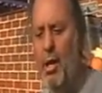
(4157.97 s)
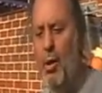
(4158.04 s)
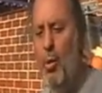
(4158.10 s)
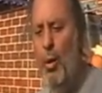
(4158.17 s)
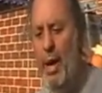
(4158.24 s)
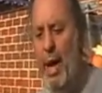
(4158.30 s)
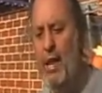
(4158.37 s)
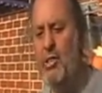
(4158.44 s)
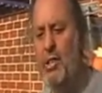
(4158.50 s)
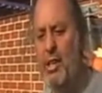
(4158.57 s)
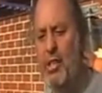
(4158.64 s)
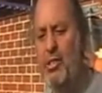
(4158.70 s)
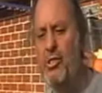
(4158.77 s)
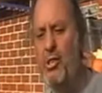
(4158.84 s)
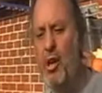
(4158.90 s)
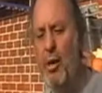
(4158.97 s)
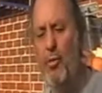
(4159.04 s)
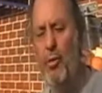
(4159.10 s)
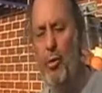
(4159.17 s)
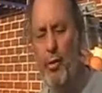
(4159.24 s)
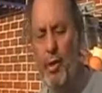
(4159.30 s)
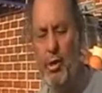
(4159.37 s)
we actually can solve
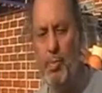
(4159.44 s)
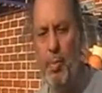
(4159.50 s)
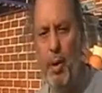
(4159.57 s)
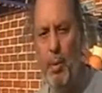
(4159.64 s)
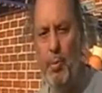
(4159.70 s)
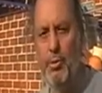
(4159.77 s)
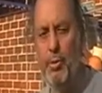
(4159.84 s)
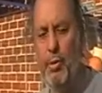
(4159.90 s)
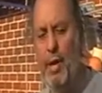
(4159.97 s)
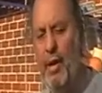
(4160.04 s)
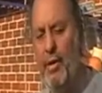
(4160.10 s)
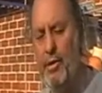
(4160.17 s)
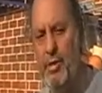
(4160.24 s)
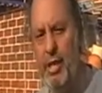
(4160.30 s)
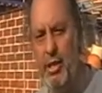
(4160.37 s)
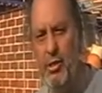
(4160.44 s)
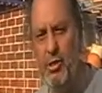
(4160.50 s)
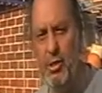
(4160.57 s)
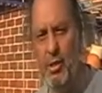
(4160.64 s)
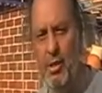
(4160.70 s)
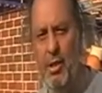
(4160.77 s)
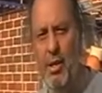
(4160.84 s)
all these problems with our intention.